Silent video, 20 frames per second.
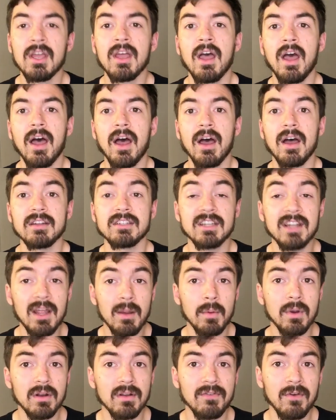Uh, today
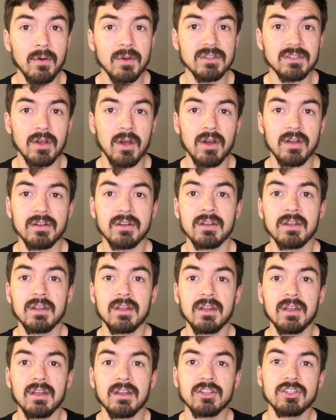we're going to focus on
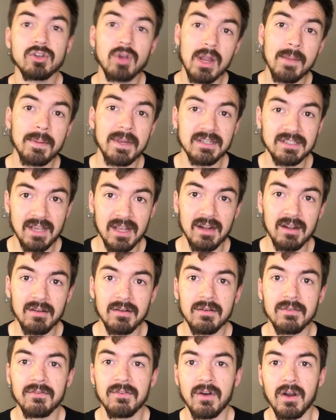scraping data
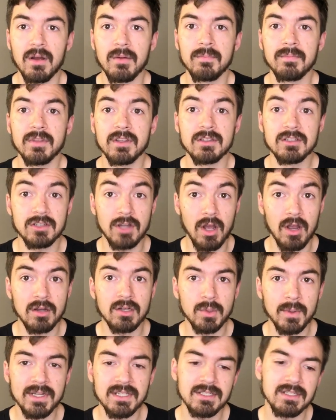from
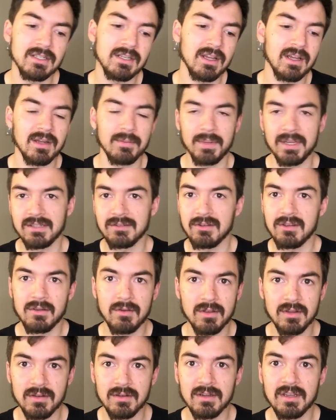StockTwits. Uh, basically, you
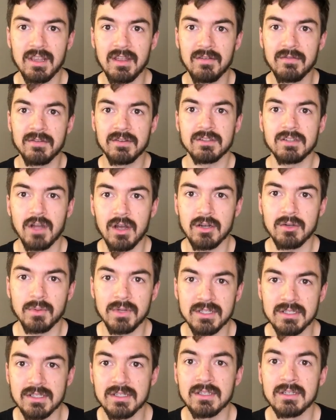can give
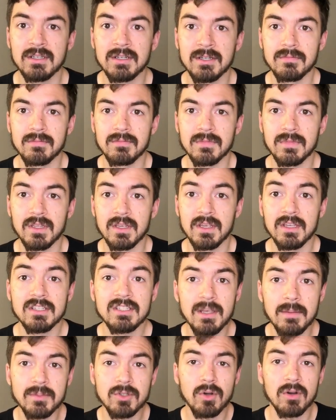StockTwits
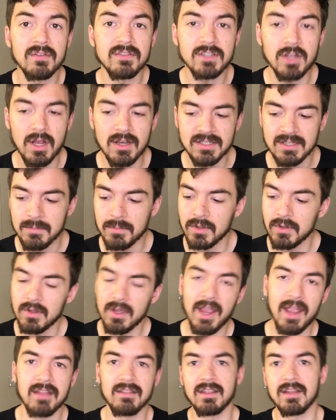some sort of stock symbol,
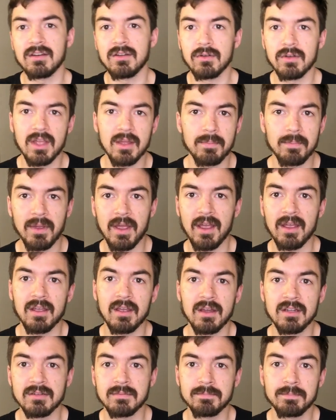and then you'll get back
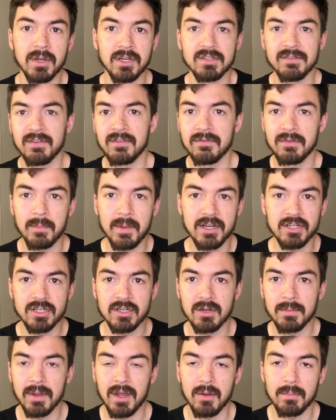a bunch of
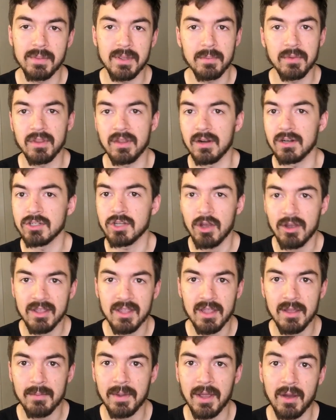information about people that are
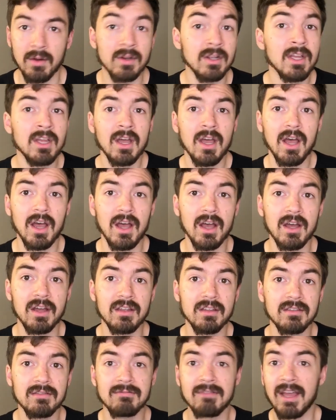talking about uh,
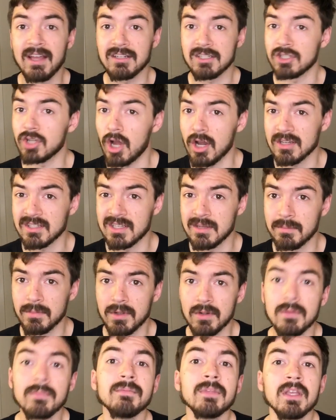that stock
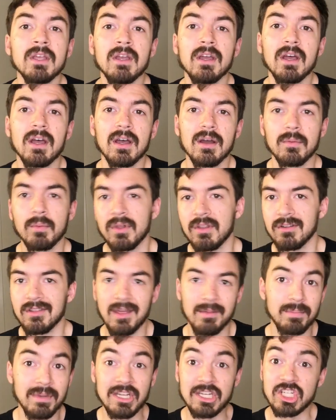symbol, uh, whether
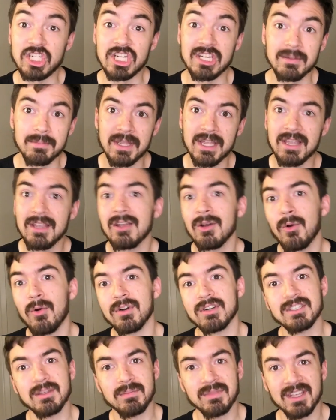that be G M E
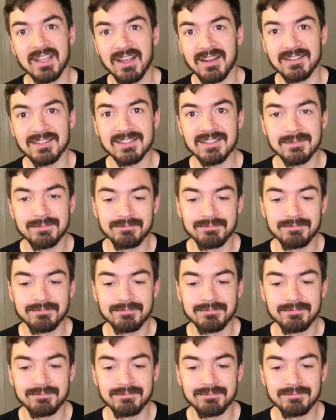or something else.